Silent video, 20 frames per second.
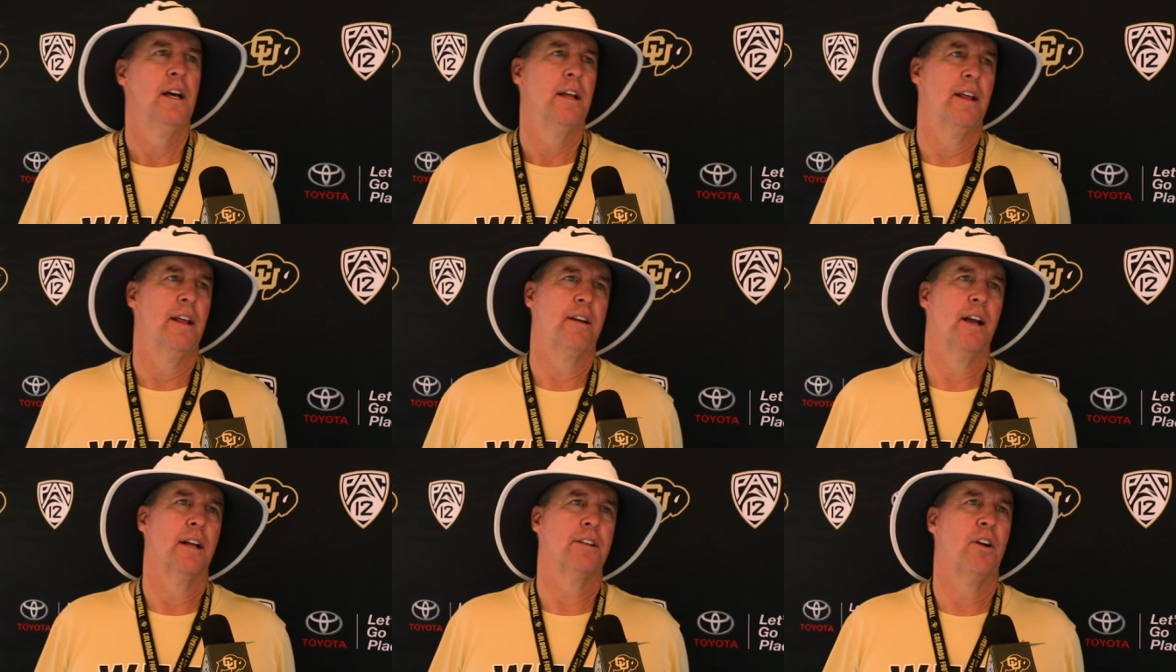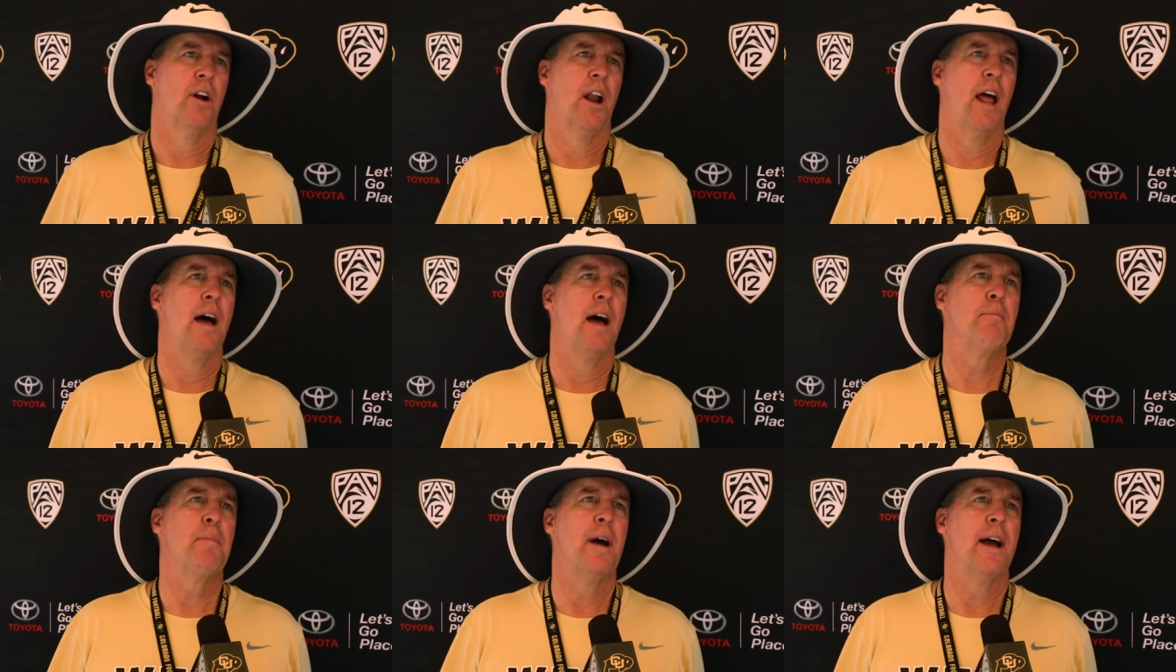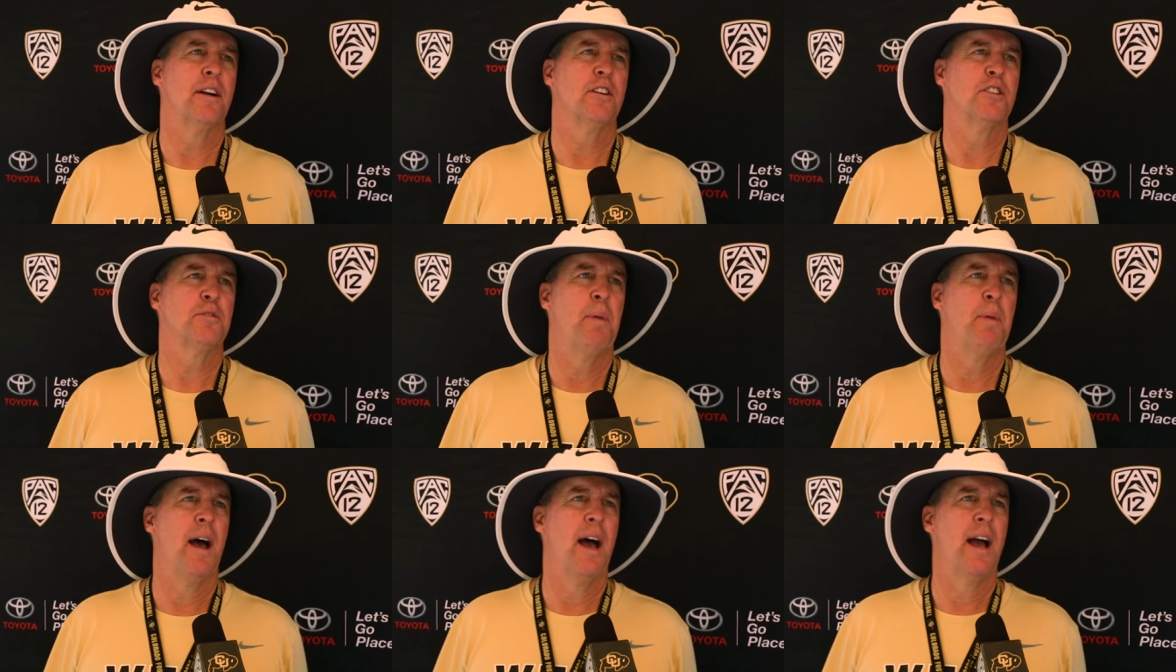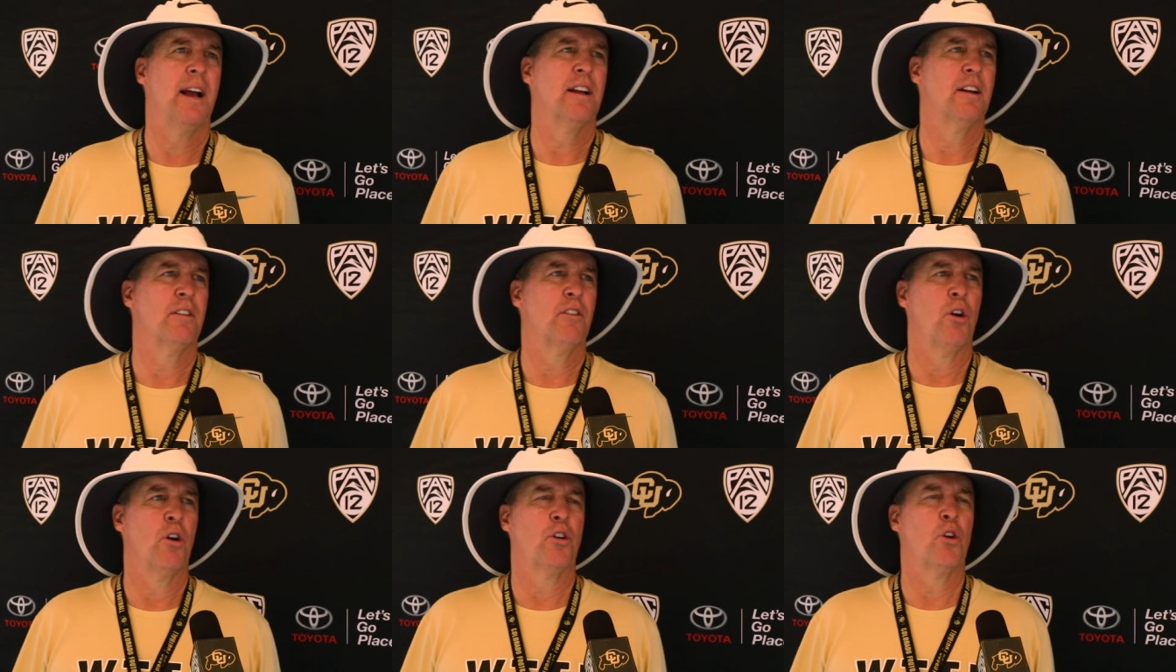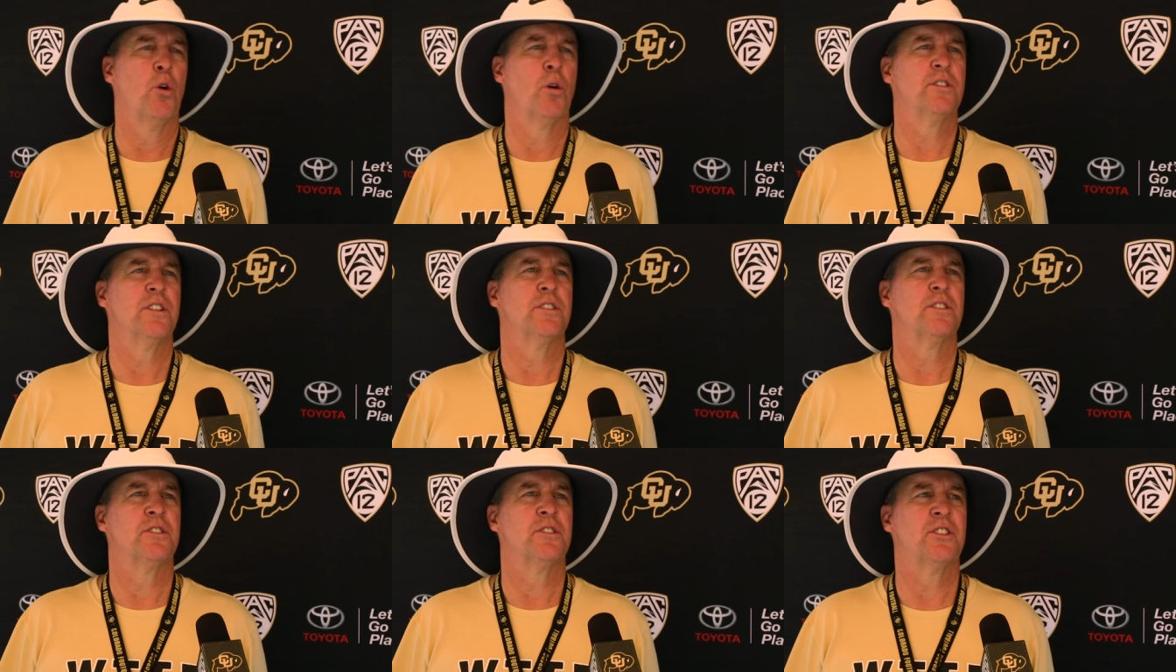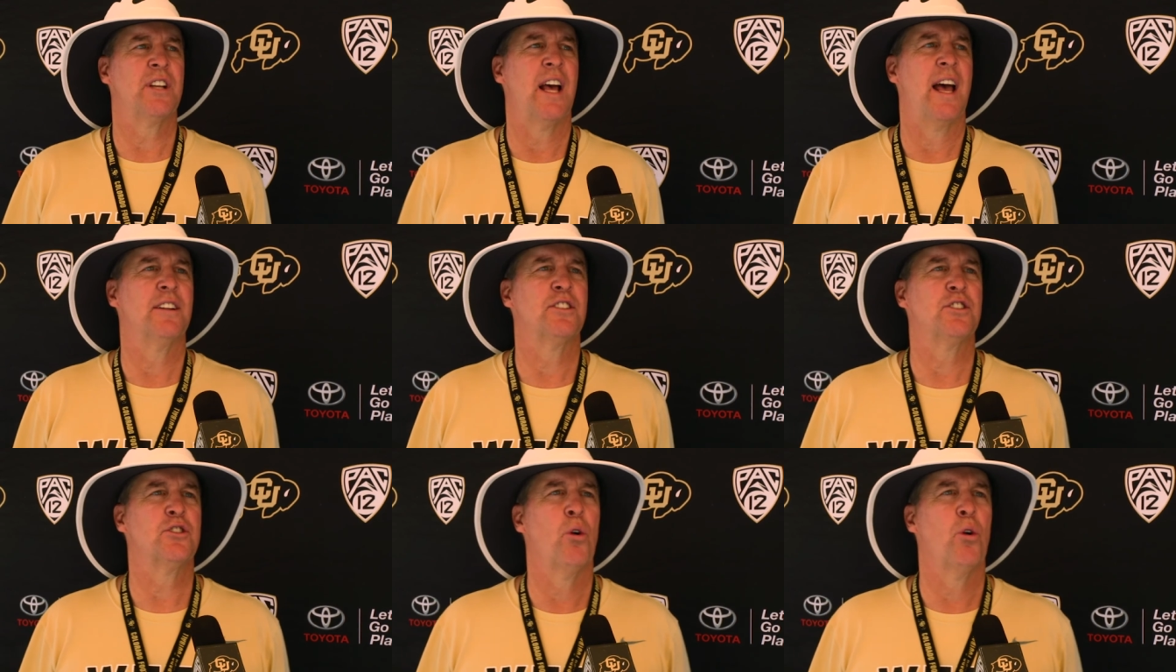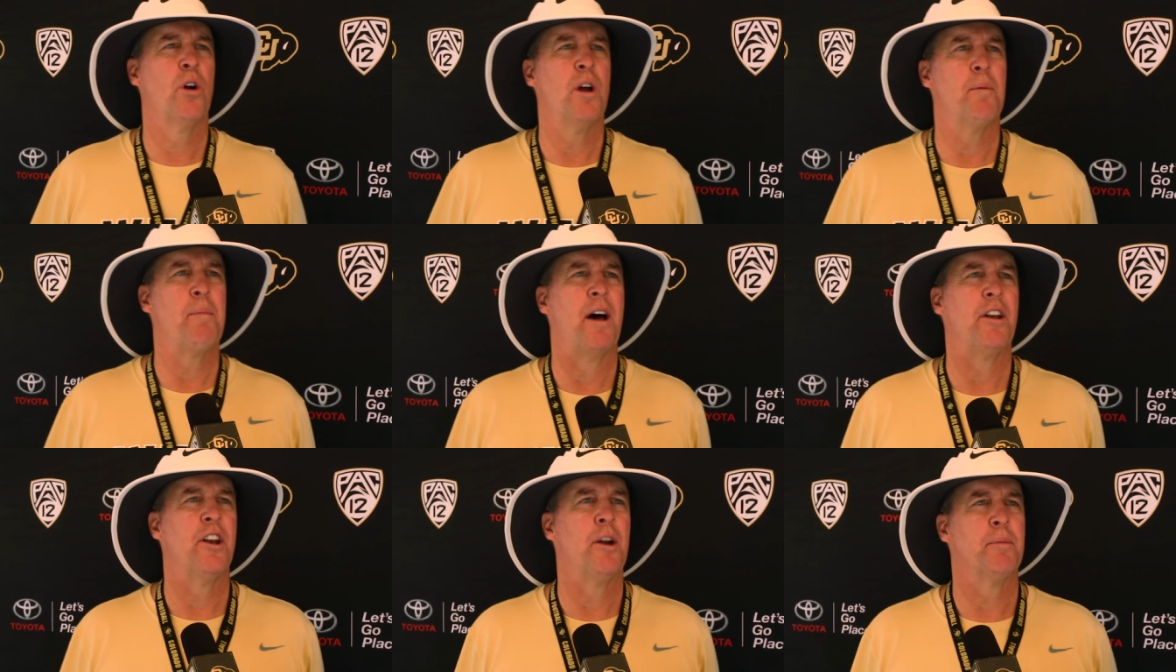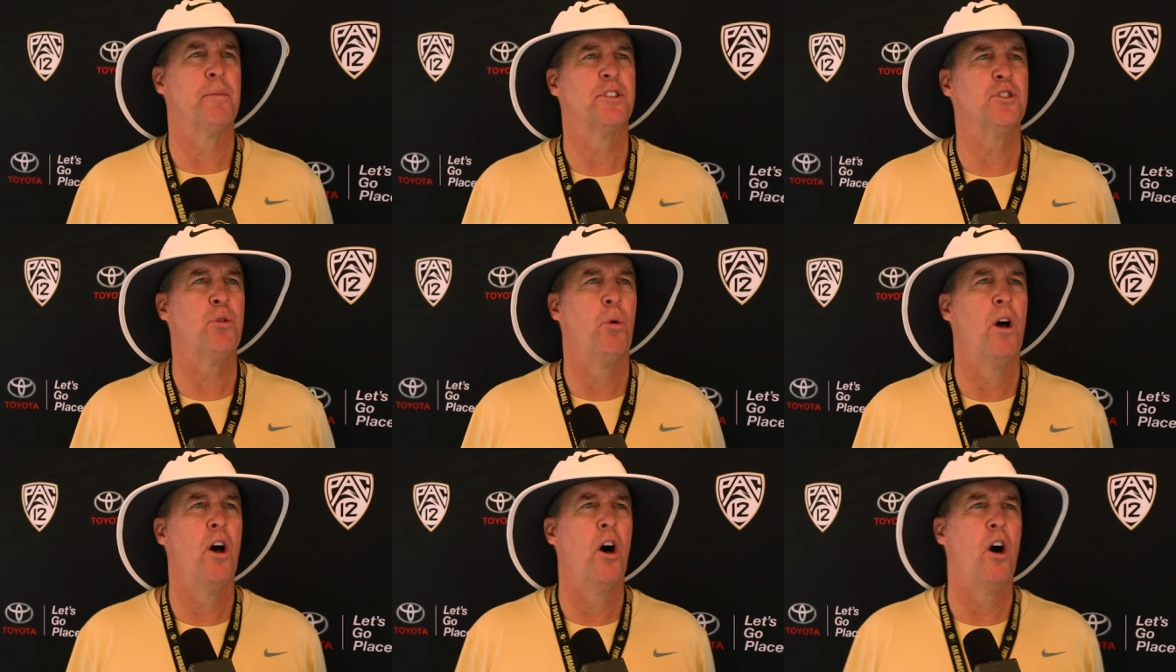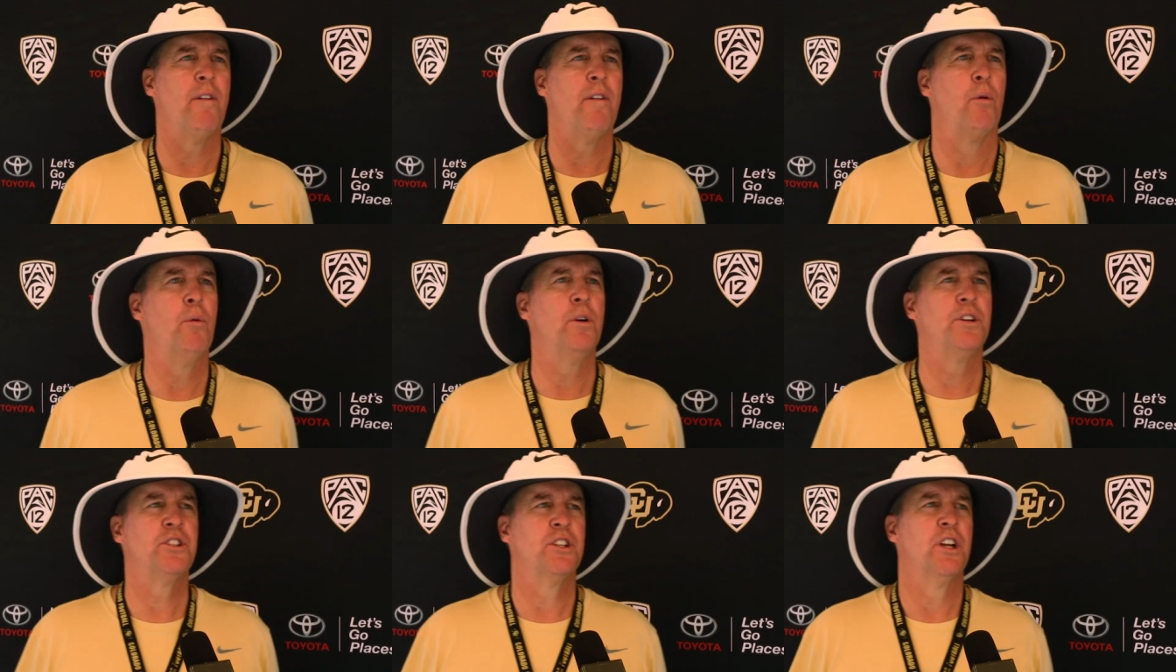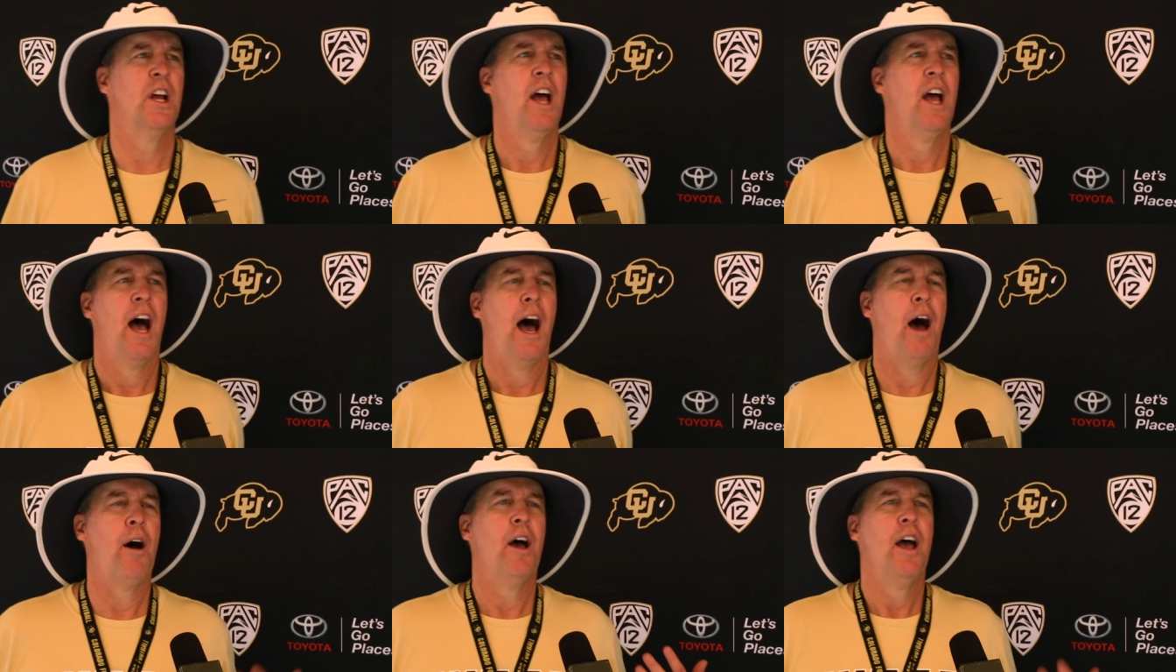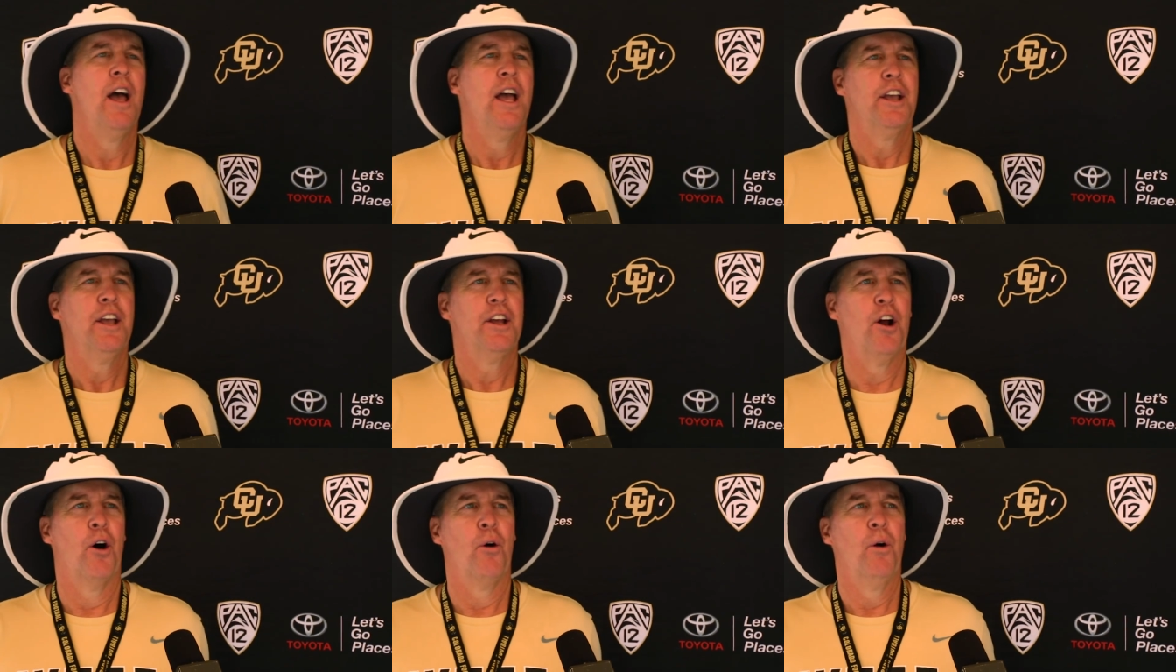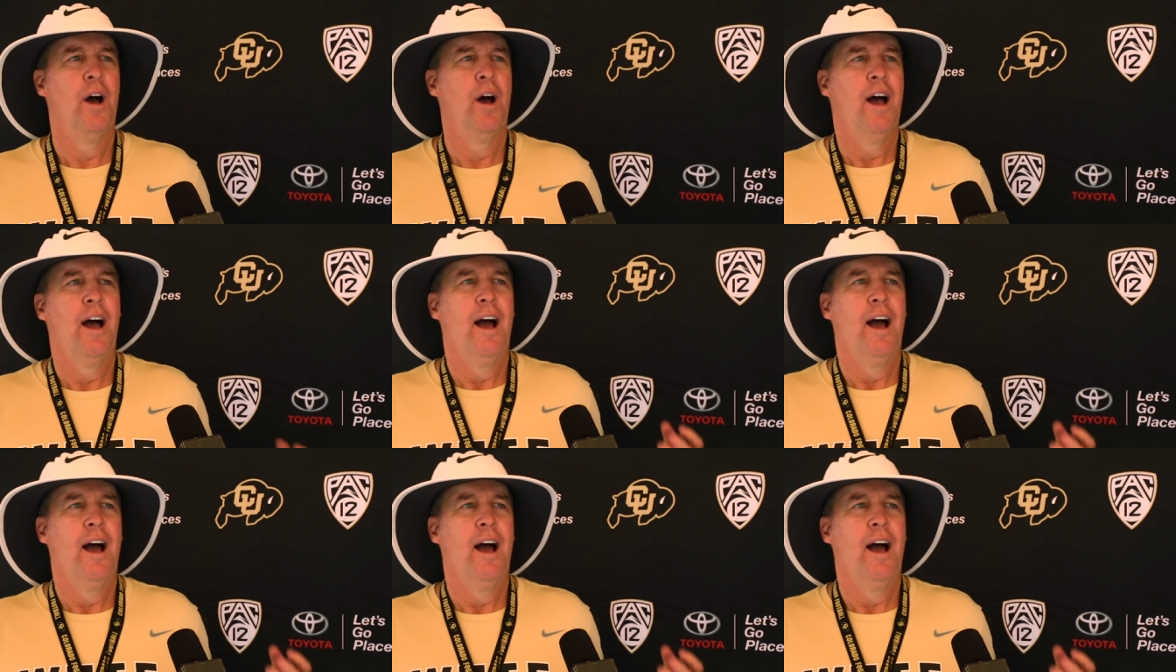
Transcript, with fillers: They've got their linebackers back. Of course, it's a sad story about number 12. I wish, uh, you know.